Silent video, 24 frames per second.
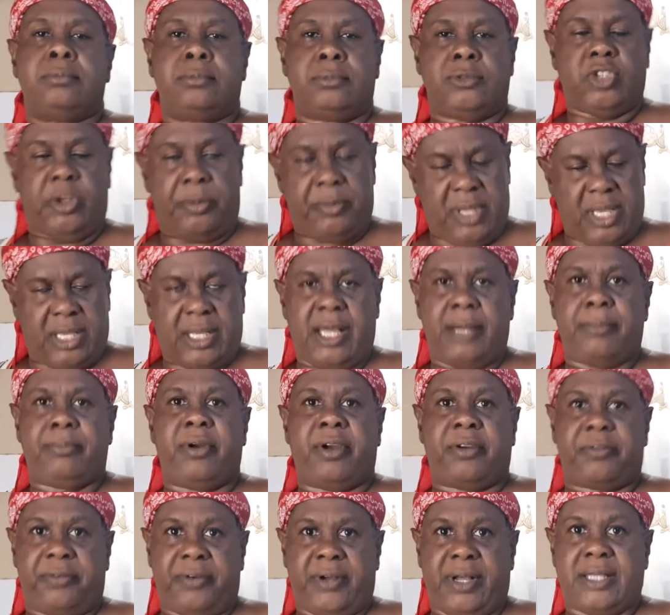Jamaican
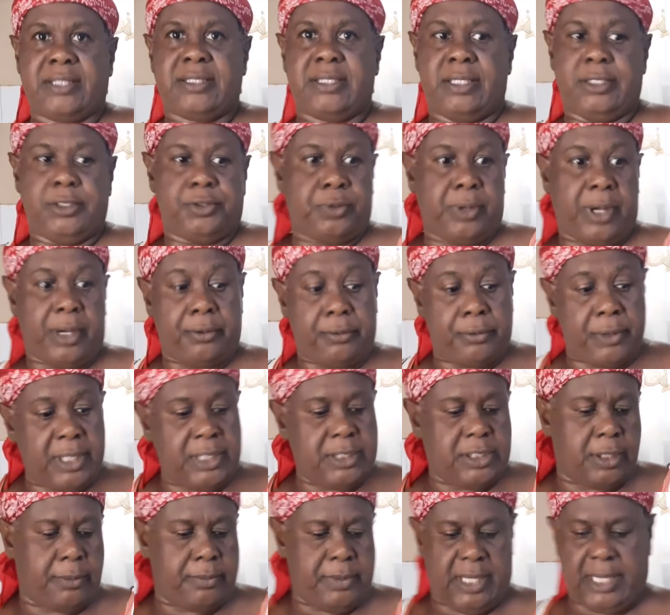breakfast into a real
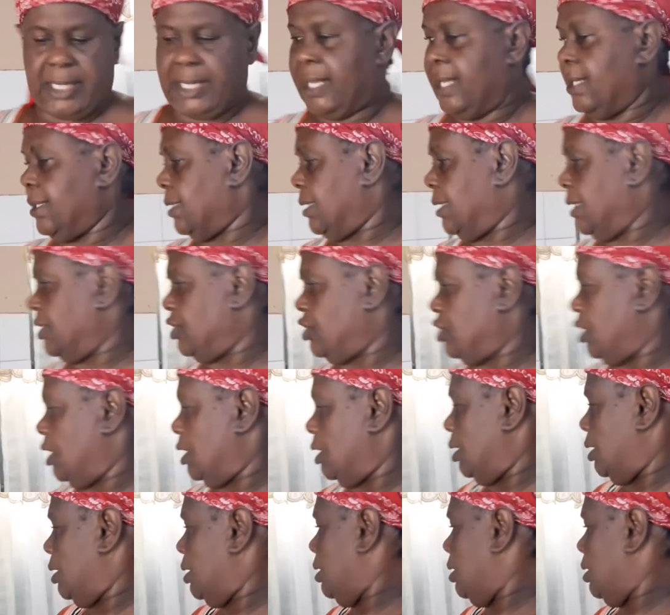Jamaican kitchen.